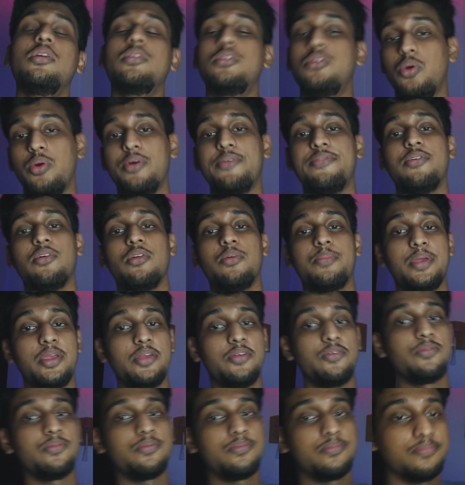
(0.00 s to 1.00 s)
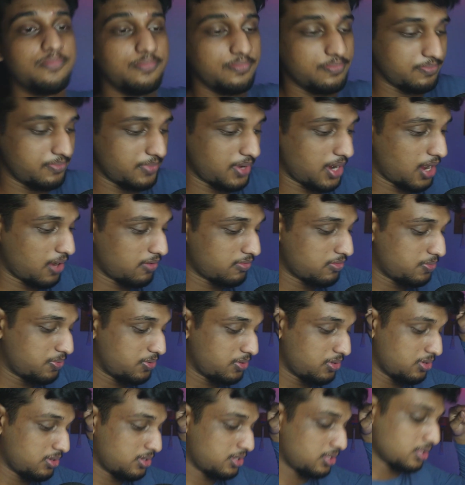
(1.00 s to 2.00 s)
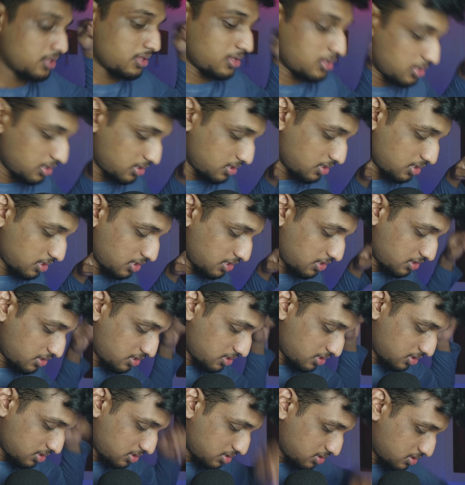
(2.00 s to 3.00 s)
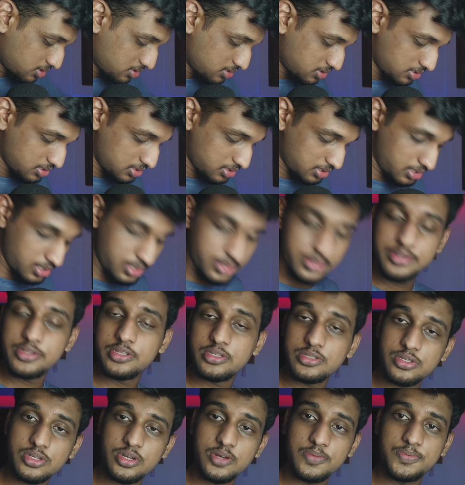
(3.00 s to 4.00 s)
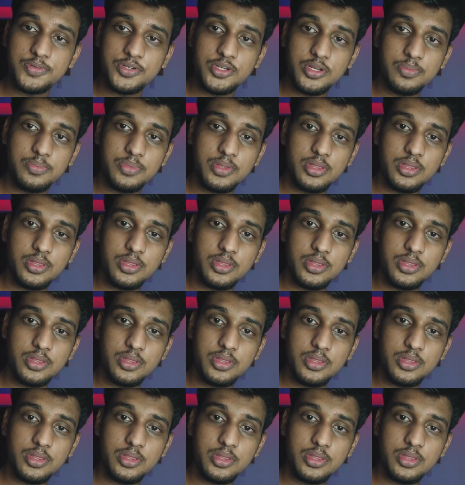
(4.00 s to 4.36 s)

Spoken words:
go and follow me. I will put in the description